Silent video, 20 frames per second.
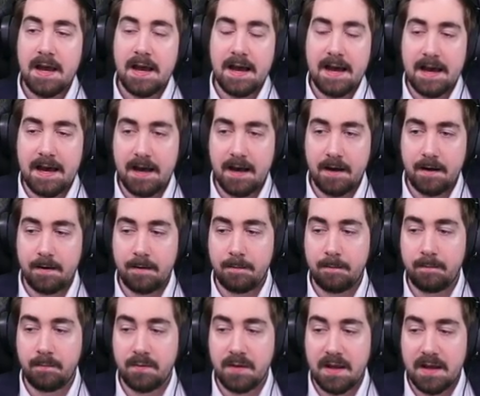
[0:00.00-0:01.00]

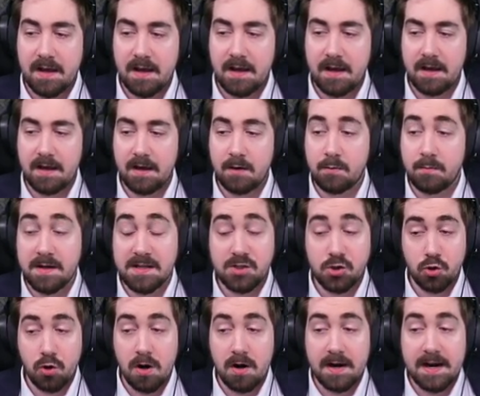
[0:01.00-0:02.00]
On my
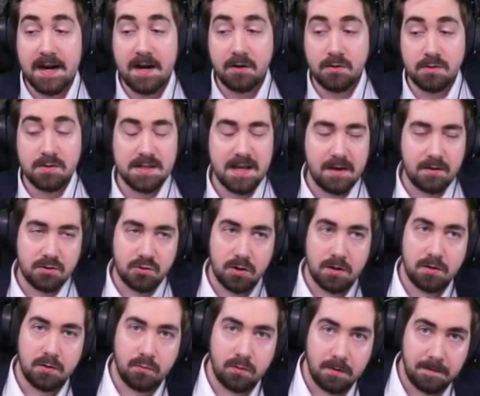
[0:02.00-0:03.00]
strong characters, I was
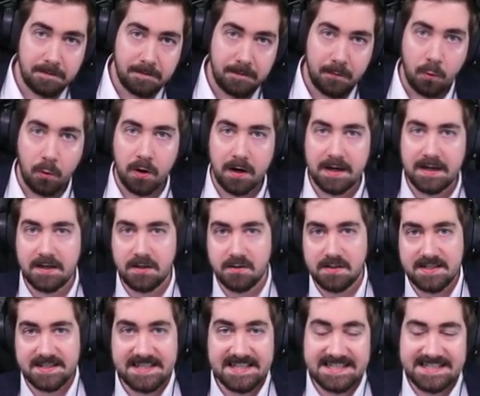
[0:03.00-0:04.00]
trying to roll 40 to
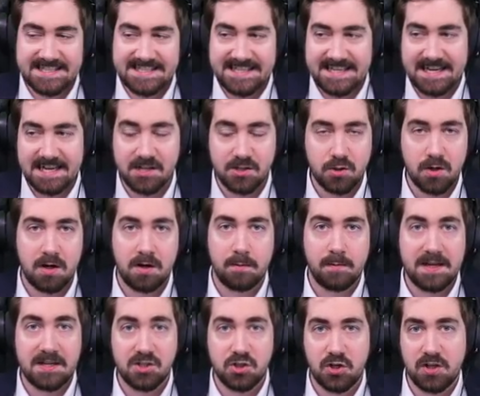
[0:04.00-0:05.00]
60 and trying to
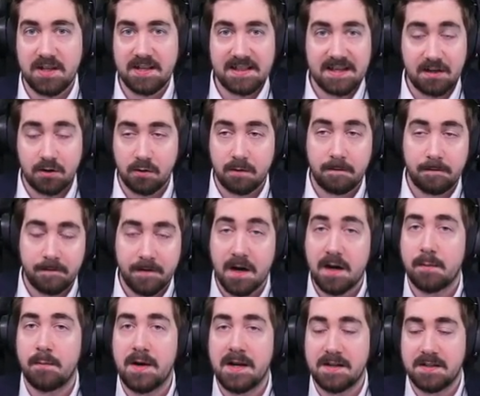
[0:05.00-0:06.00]
make sure that they don't
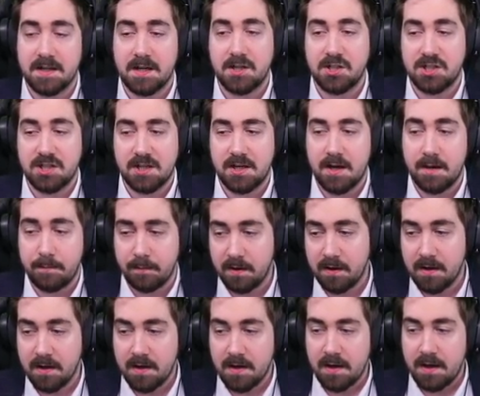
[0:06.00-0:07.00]
fuck my entire shit up.
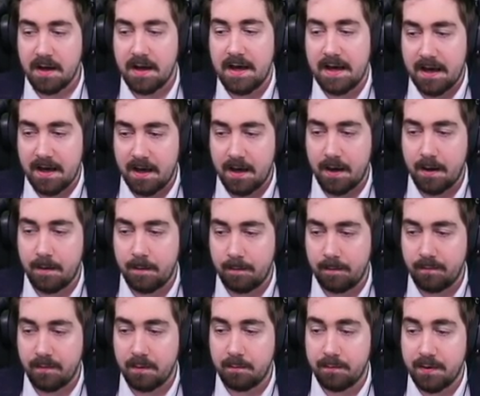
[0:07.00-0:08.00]

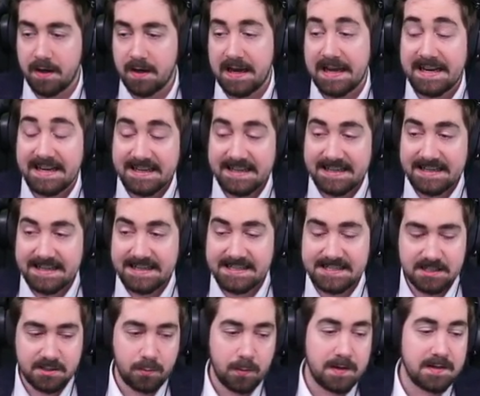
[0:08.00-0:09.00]
But at
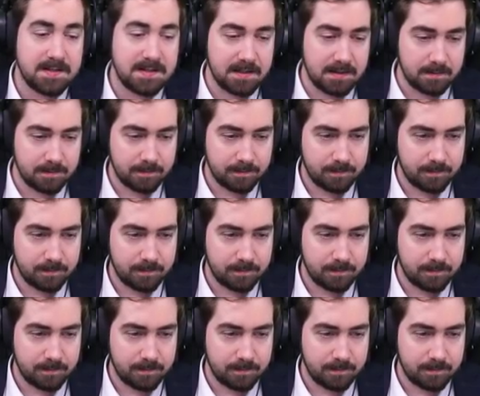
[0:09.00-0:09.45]
least 20.